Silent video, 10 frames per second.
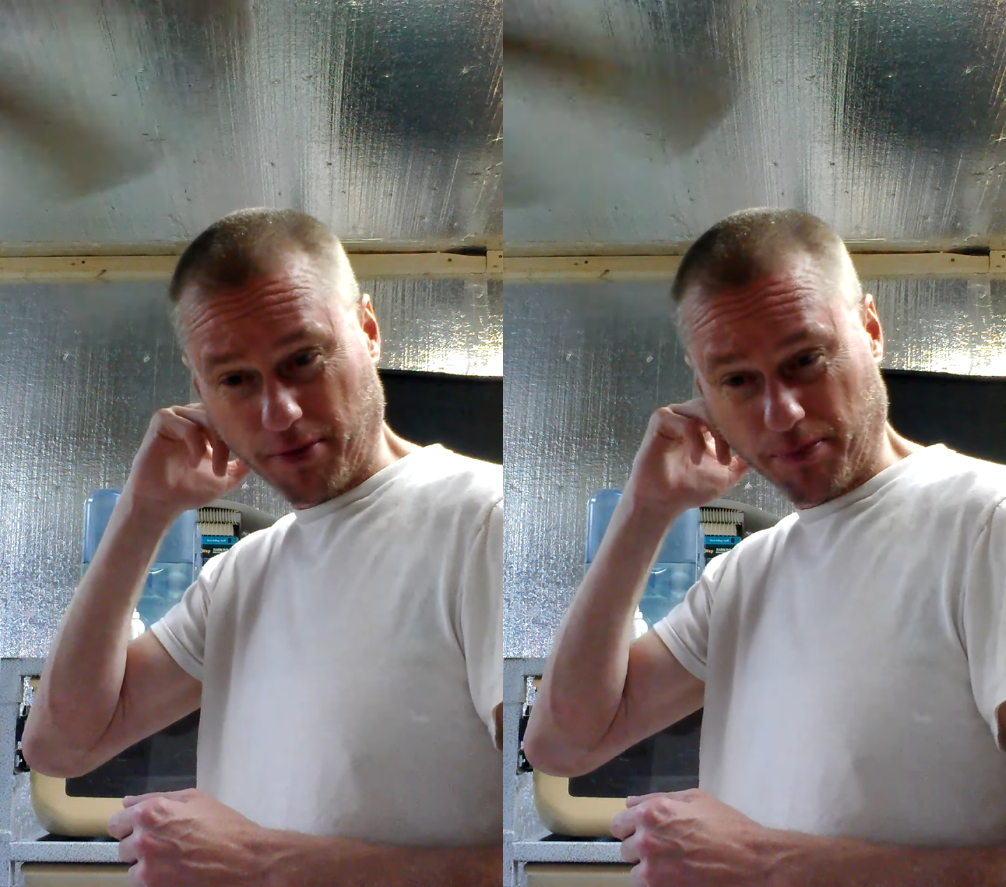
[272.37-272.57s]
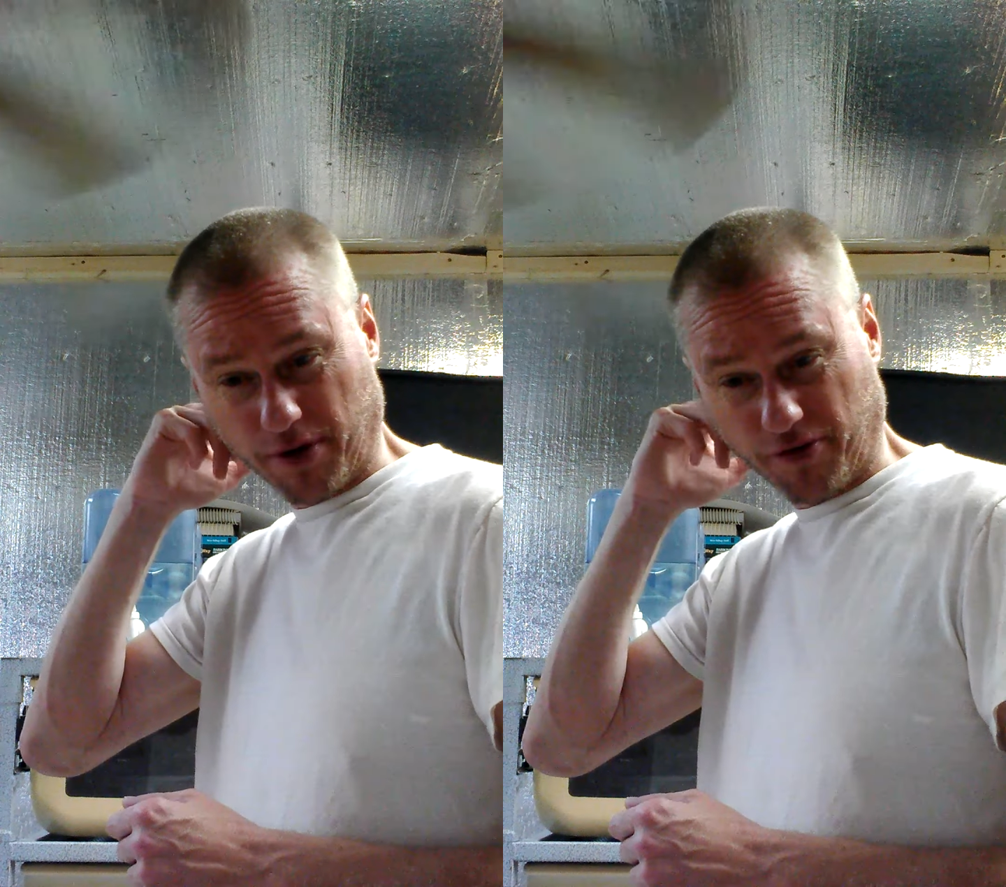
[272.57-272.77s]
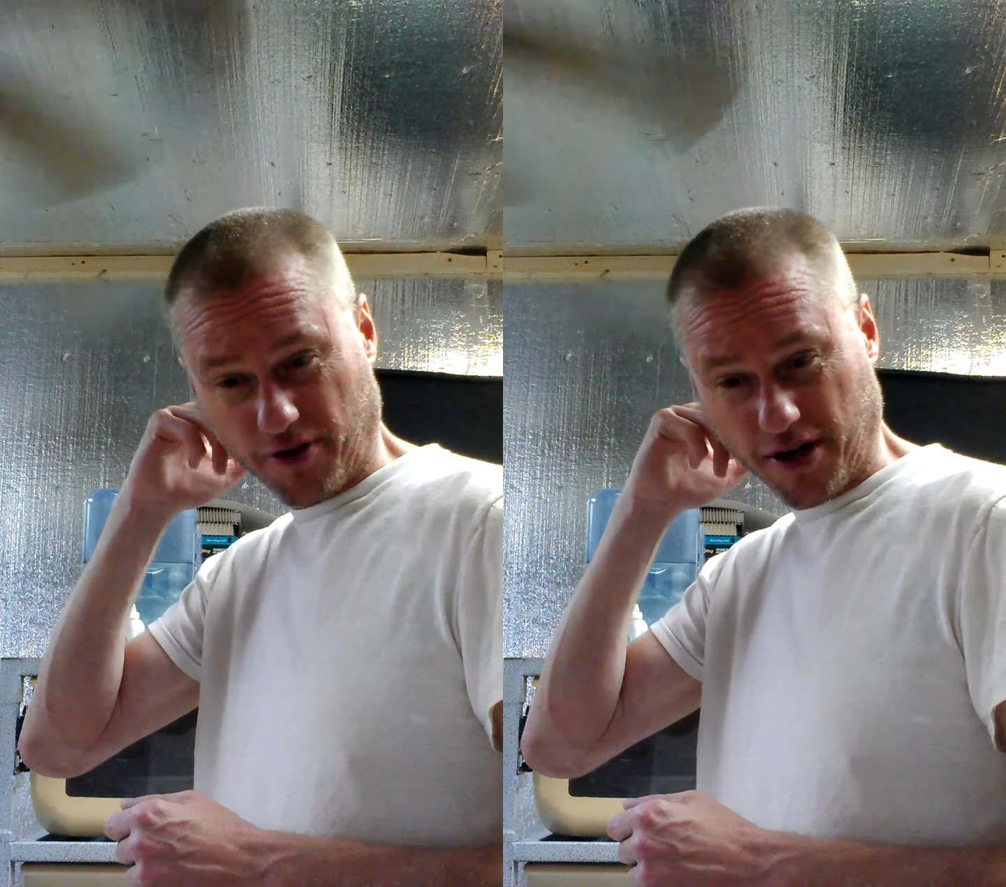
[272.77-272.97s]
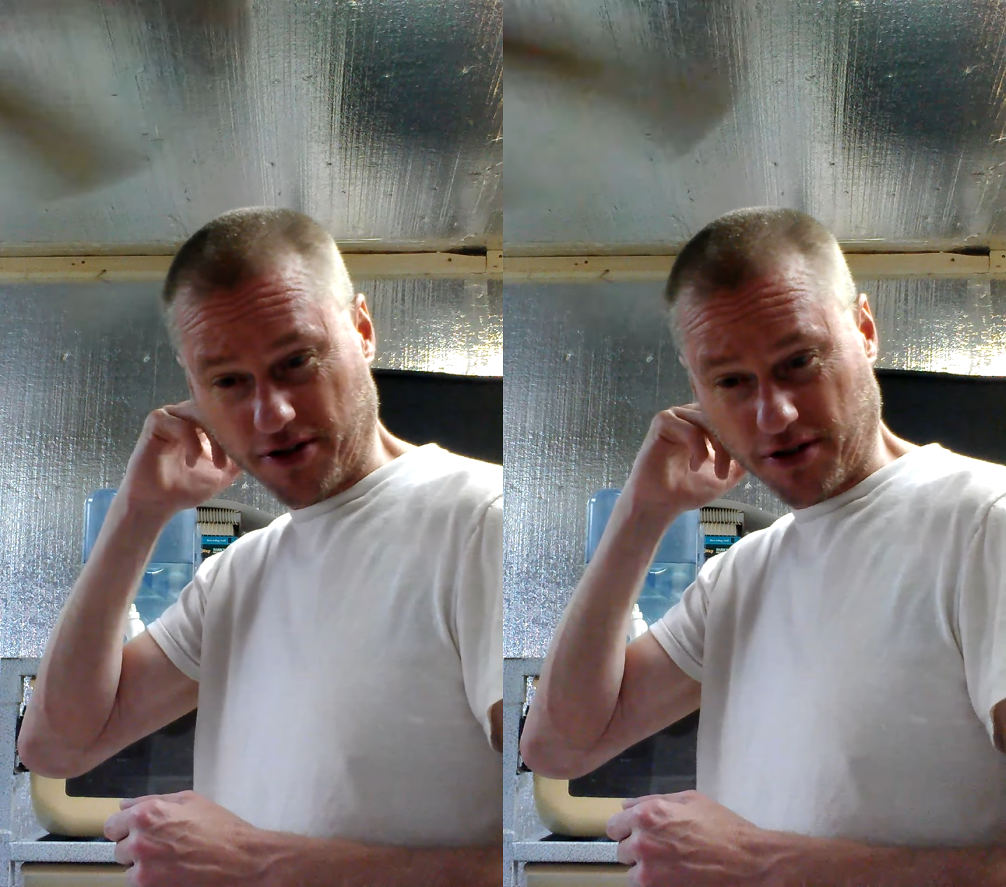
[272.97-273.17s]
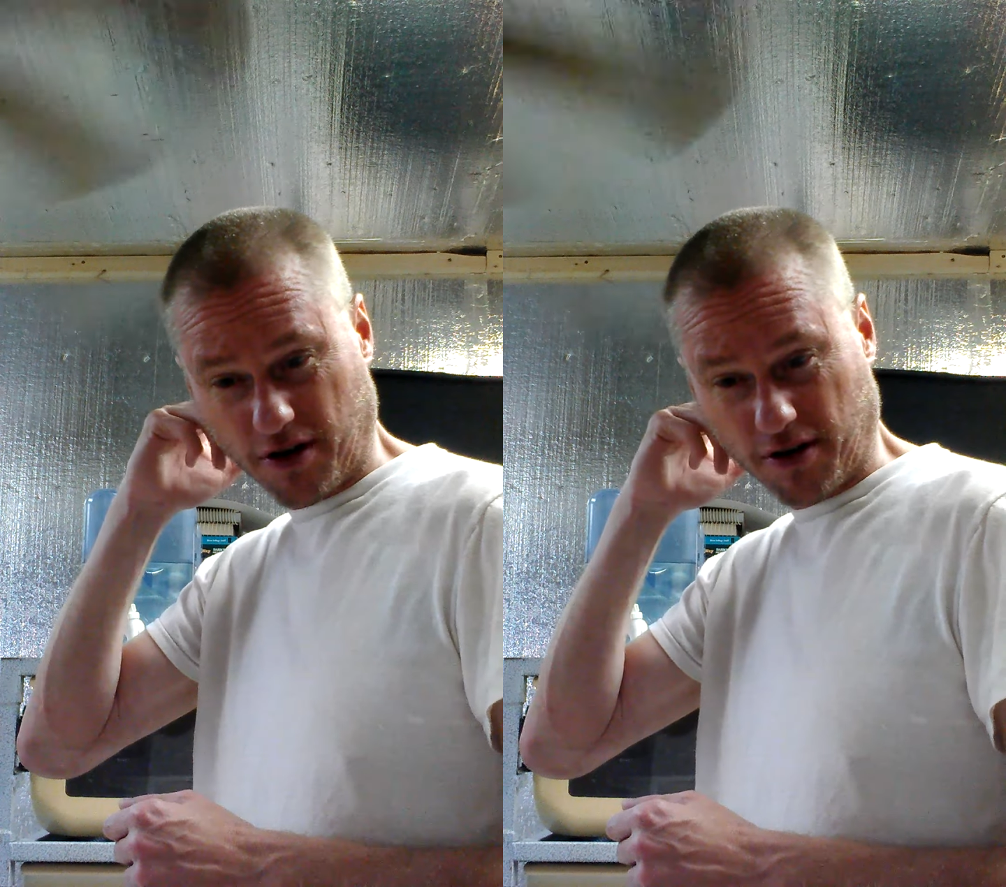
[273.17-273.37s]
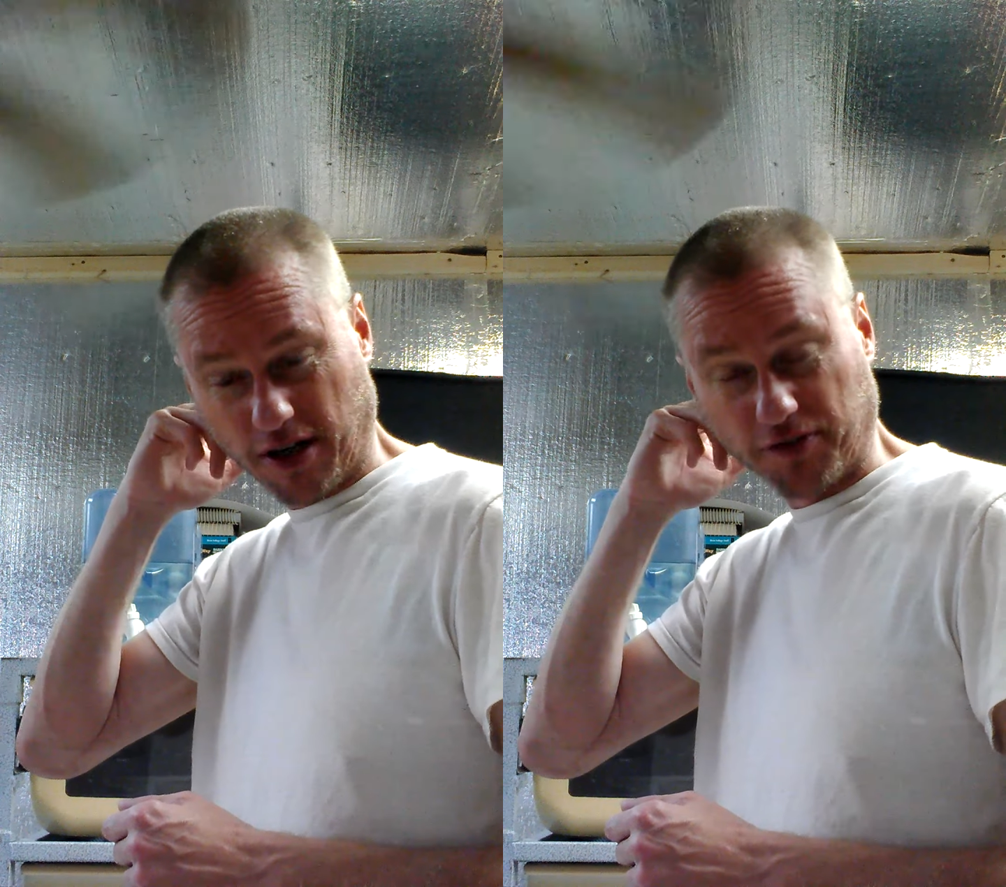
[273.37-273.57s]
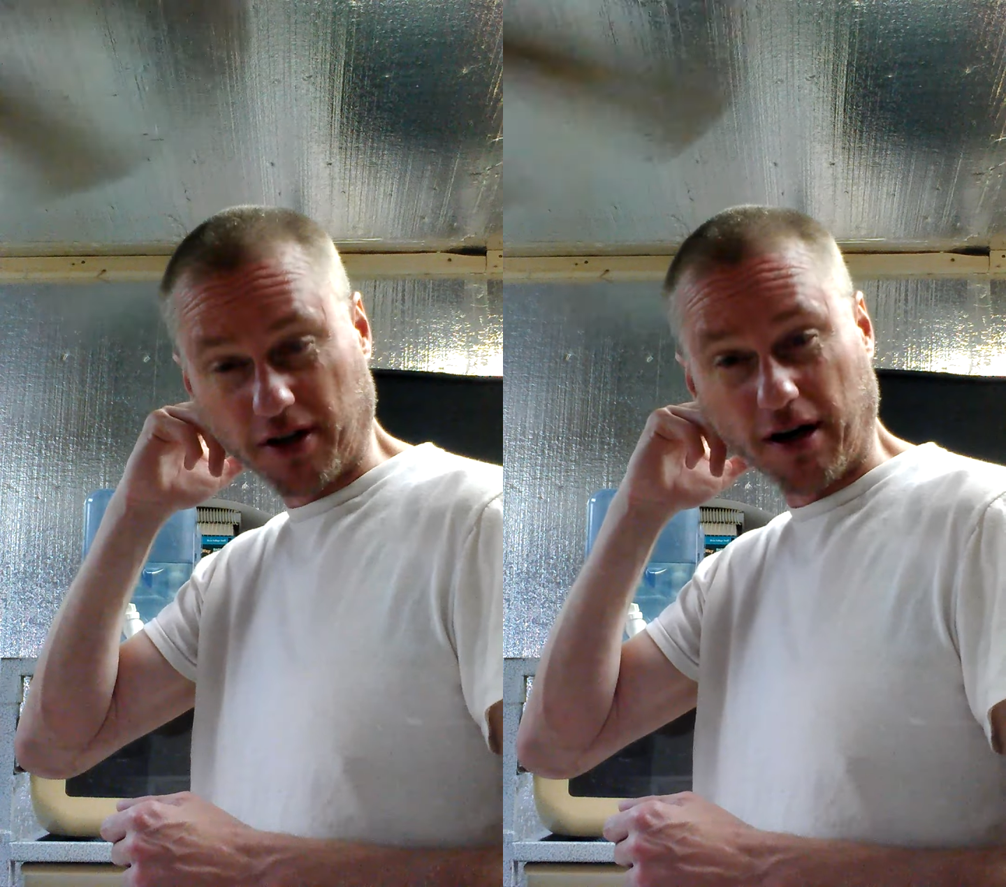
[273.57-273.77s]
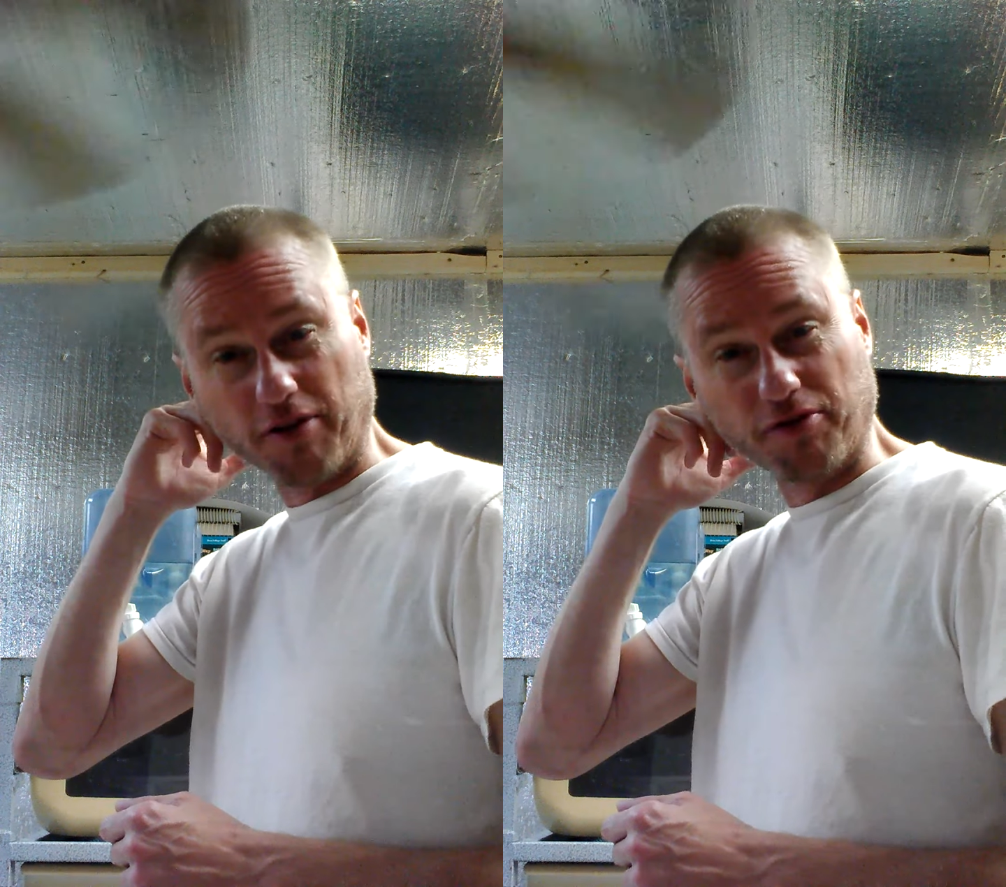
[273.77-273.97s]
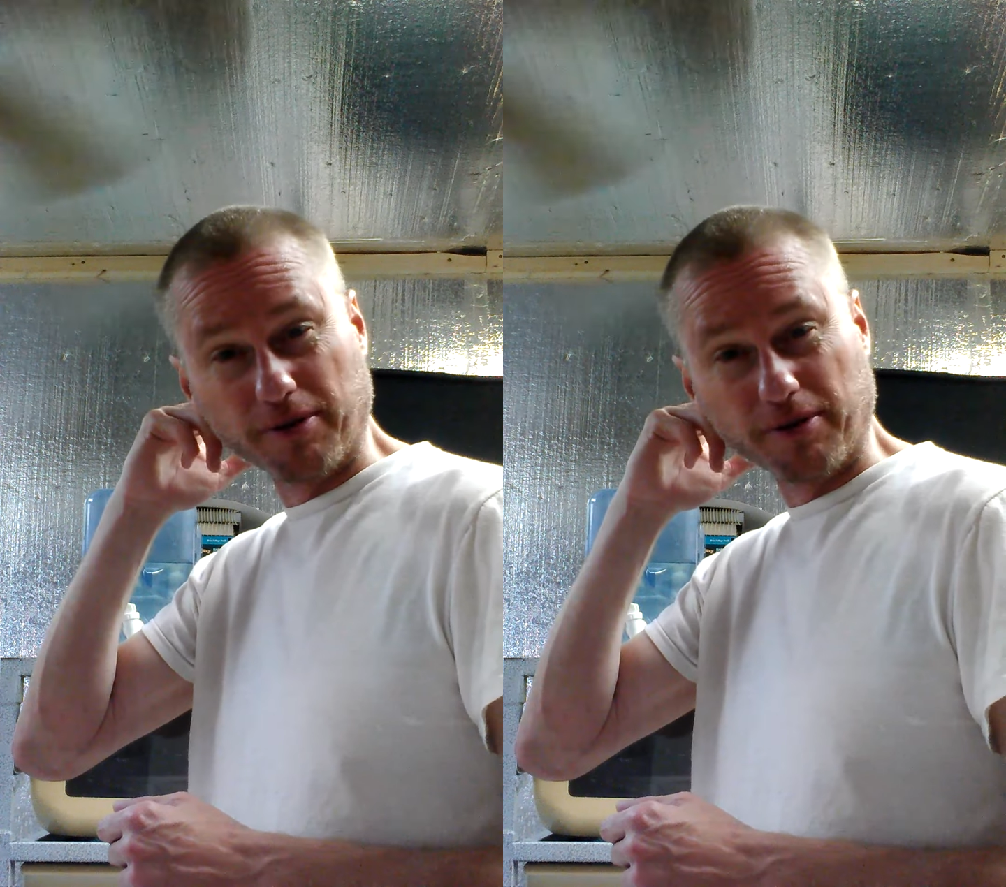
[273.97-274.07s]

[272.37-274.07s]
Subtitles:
prefer to talk off the cuff.